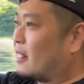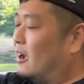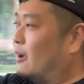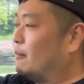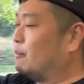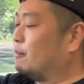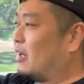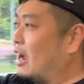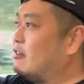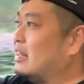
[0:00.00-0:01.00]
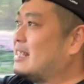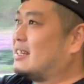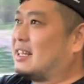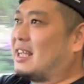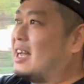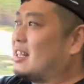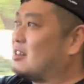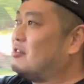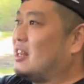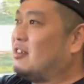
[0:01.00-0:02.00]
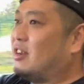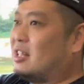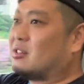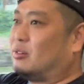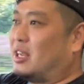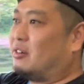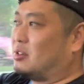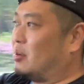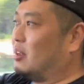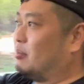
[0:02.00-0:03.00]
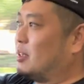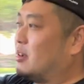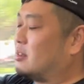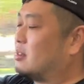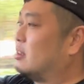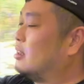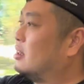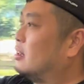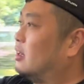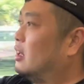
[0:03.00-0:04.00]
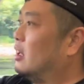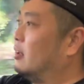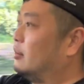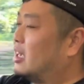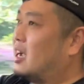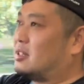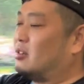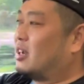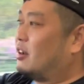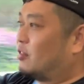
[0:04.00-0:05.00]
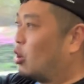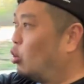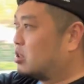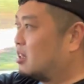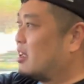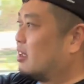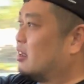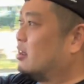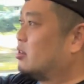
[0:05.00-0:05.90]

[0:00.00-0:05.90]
I realize that the car doesn't really slow down as well, because the car is still kind of coasting.